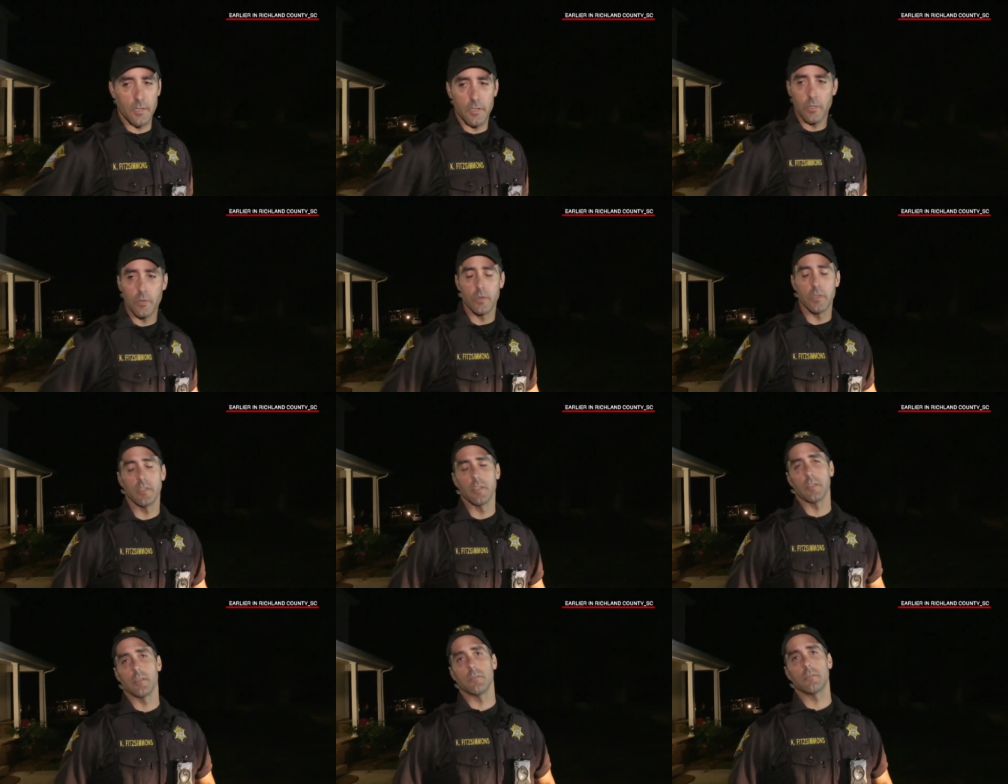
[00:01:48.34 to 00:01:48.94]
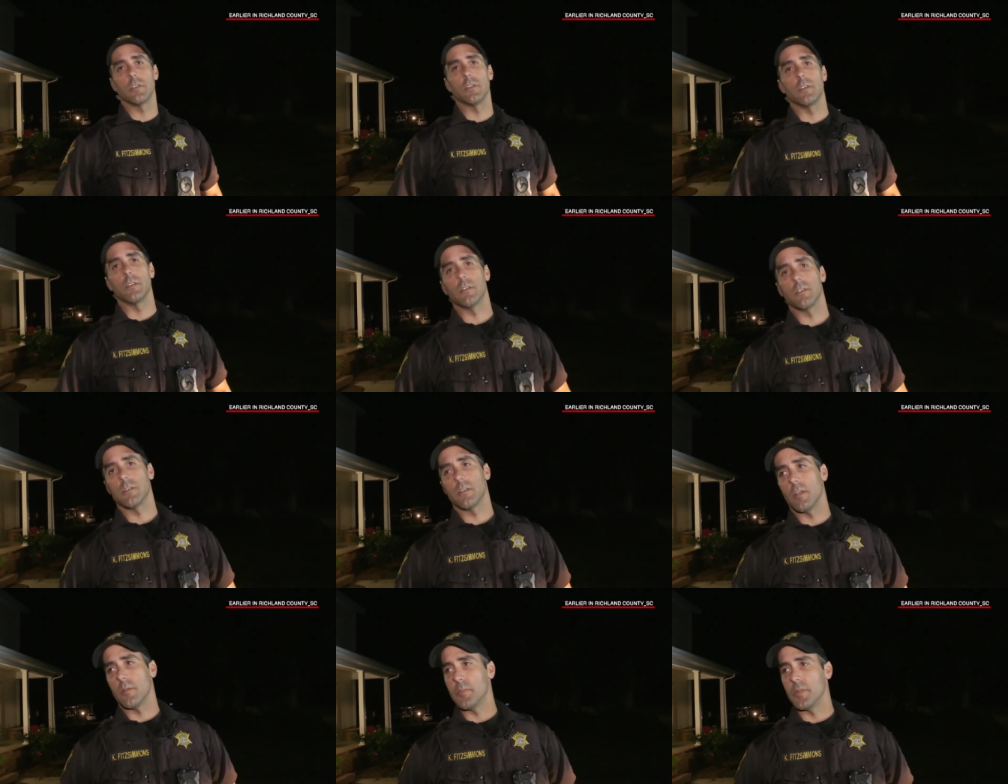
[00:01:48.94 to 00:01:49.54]
I know he lives here.
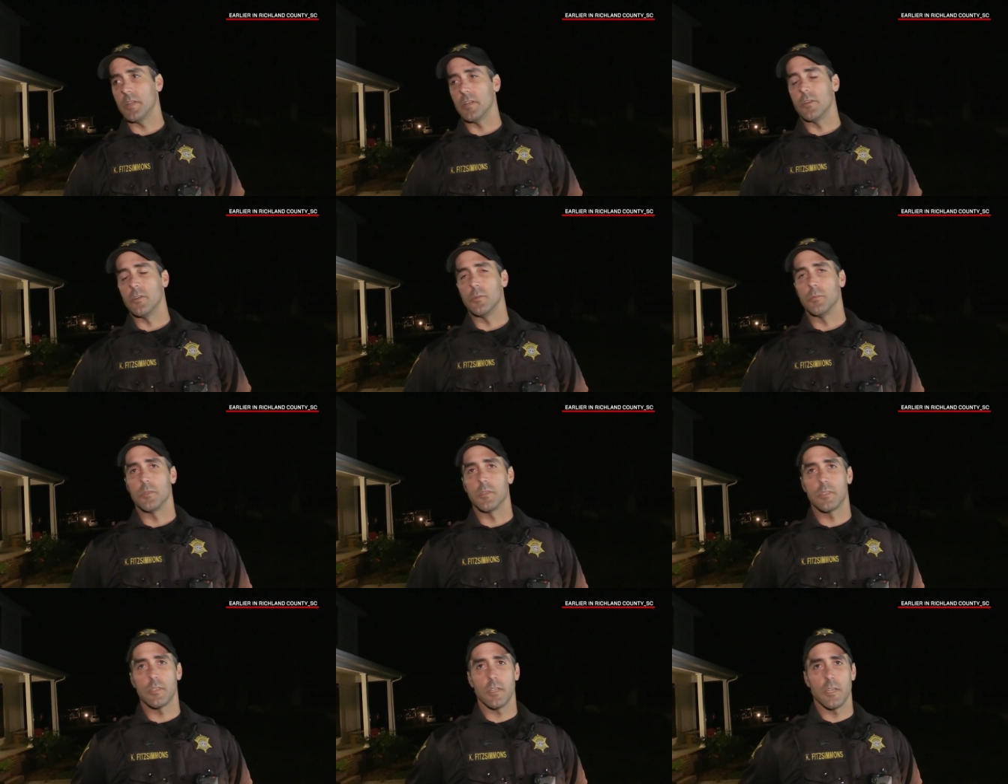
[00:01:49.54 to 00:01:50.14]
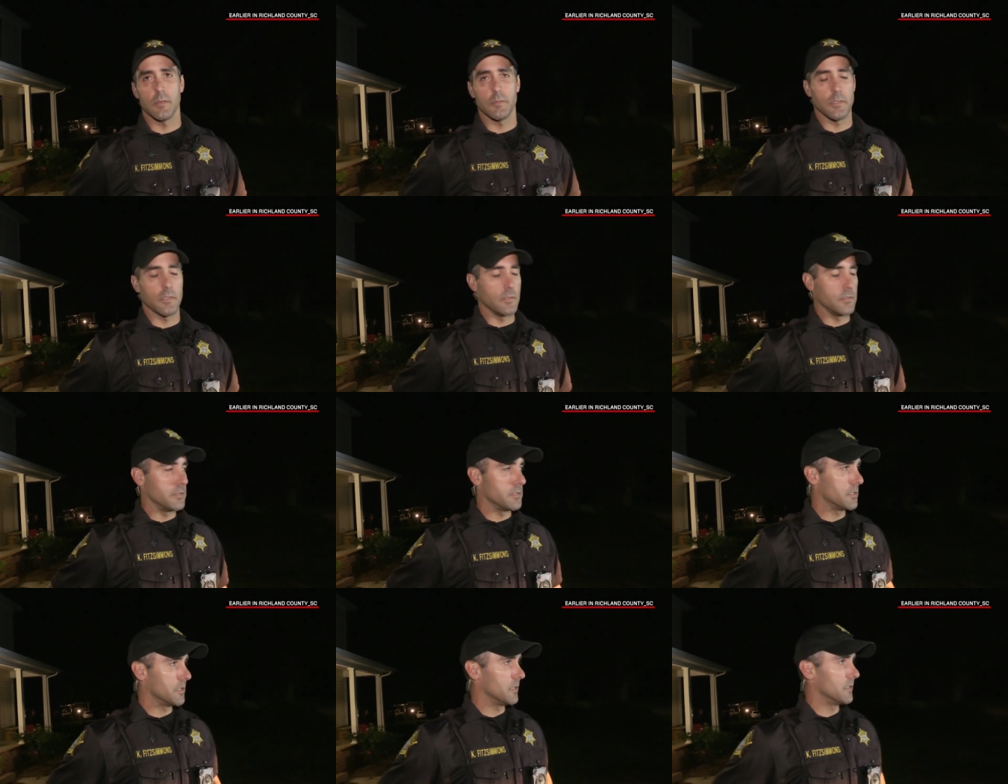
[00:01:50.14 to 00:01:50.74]
I've been here numerous times. I
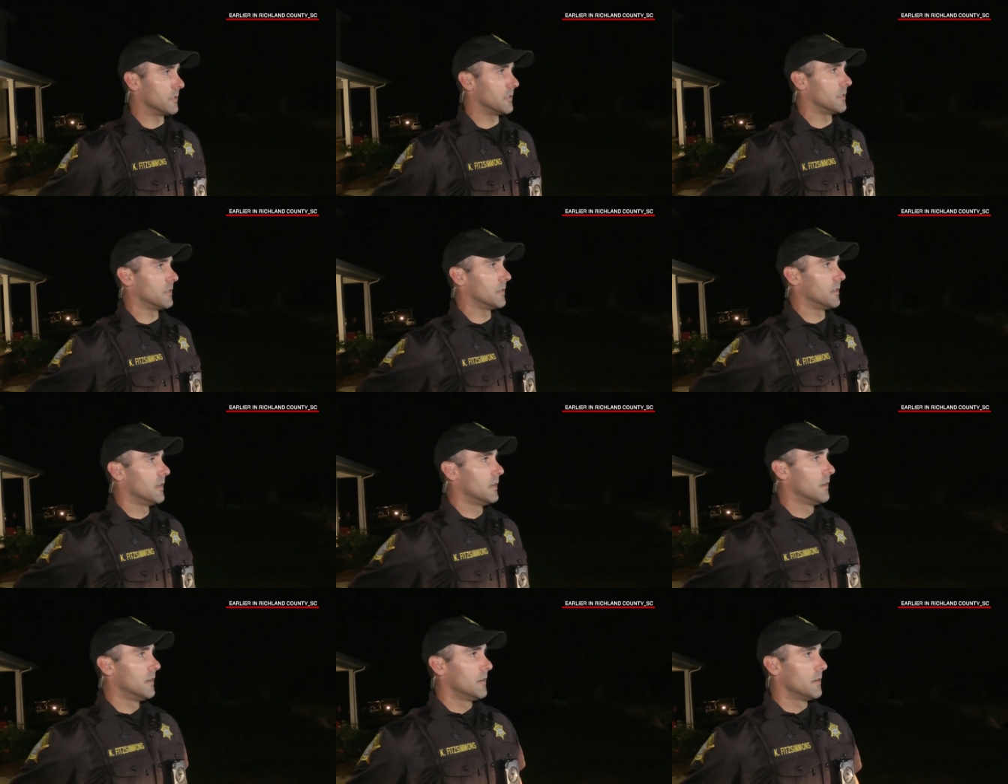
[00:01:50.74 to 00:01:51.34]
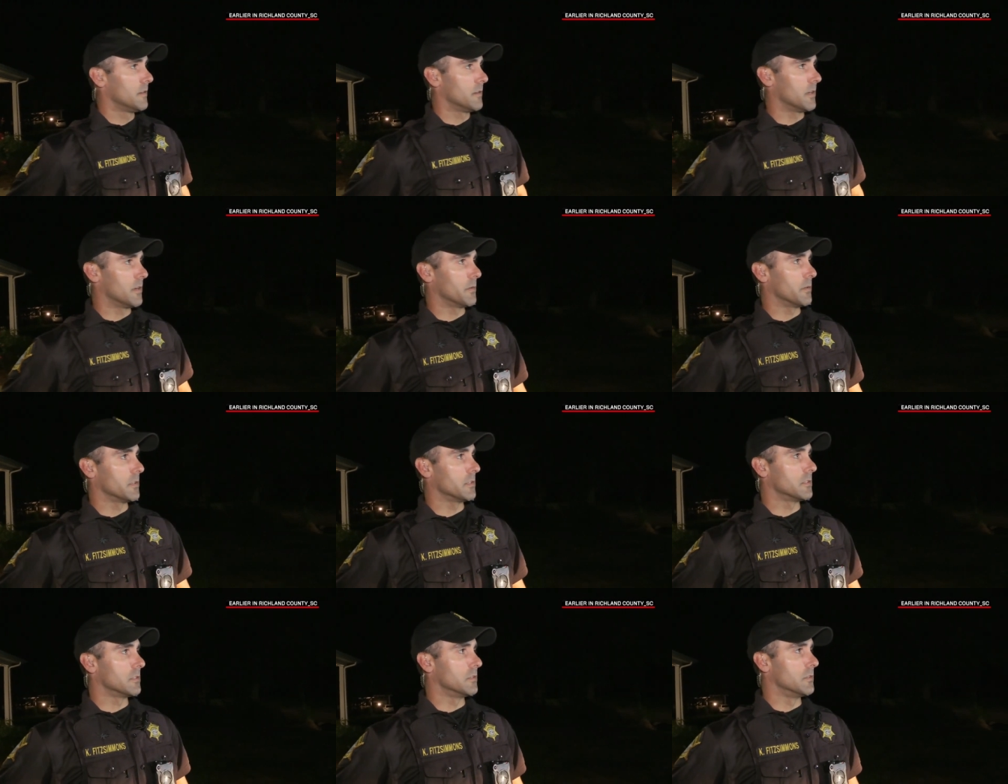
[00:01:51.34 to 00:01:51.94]
know he stays here. I'm not
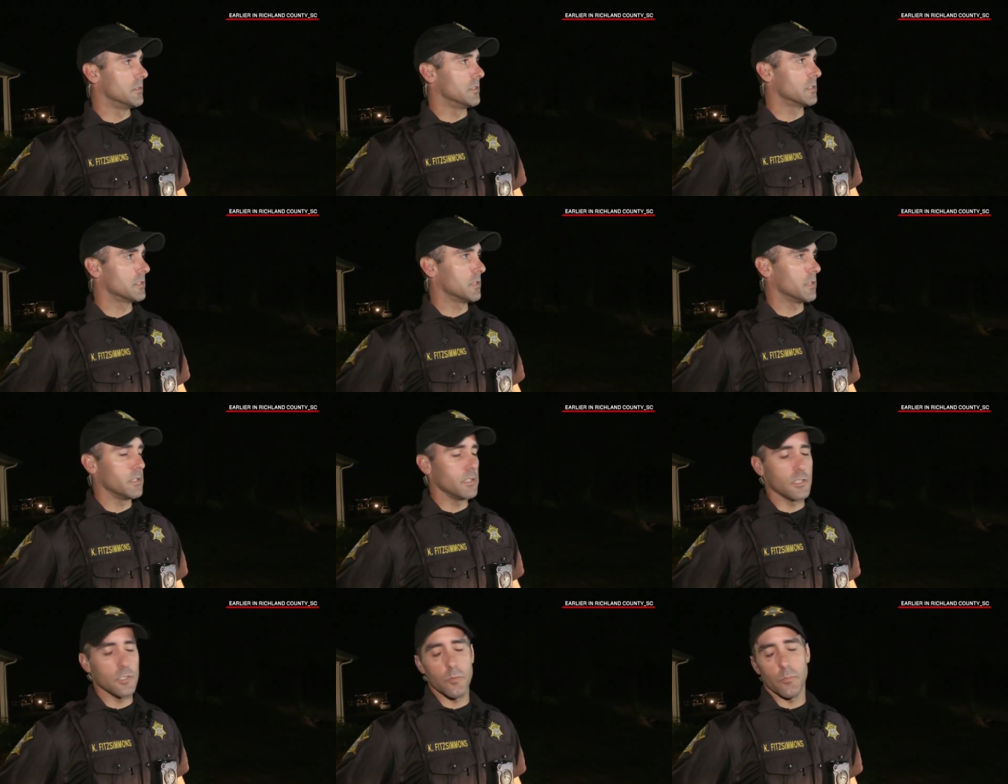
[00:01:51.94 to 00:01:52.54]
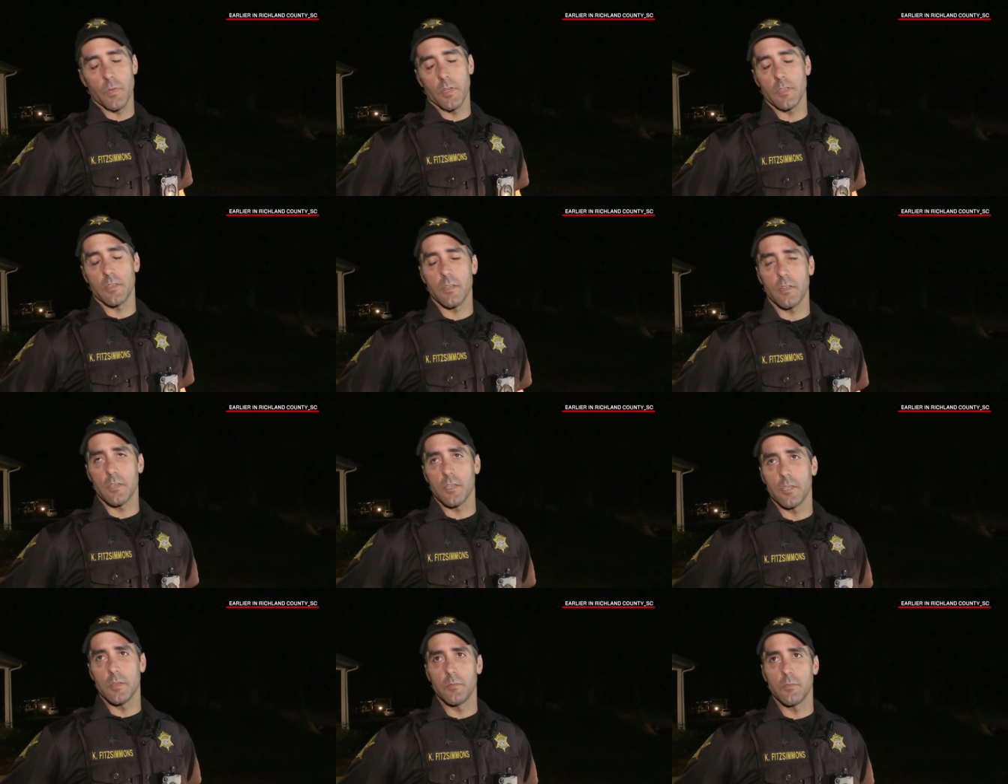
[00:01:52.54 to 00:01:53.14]
really sure who this guy is. I'm about to
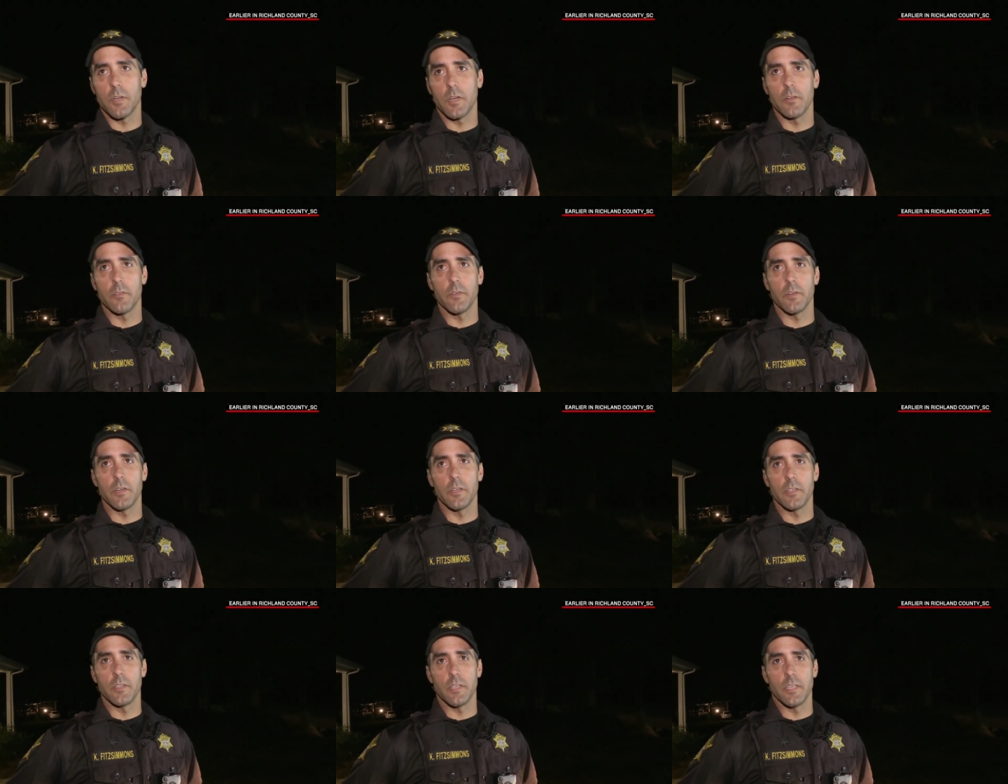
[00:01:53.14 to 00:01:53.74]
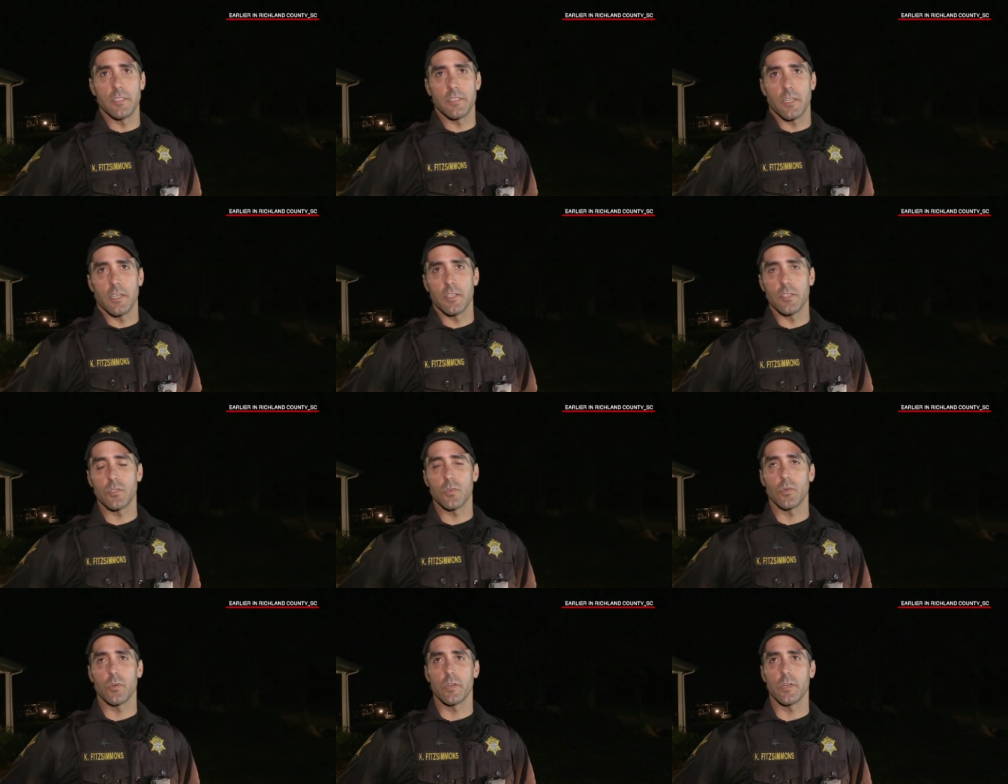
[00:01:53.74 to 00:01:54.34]
talk to him and try to figure his side of
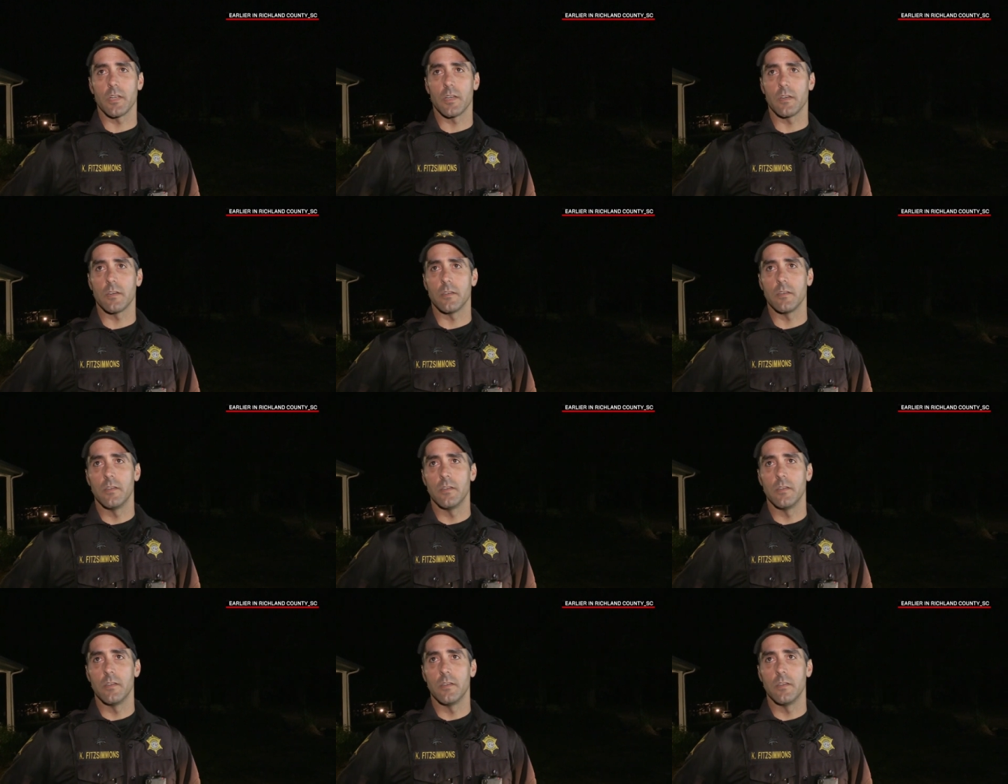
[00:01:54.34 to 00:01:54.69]
the story out.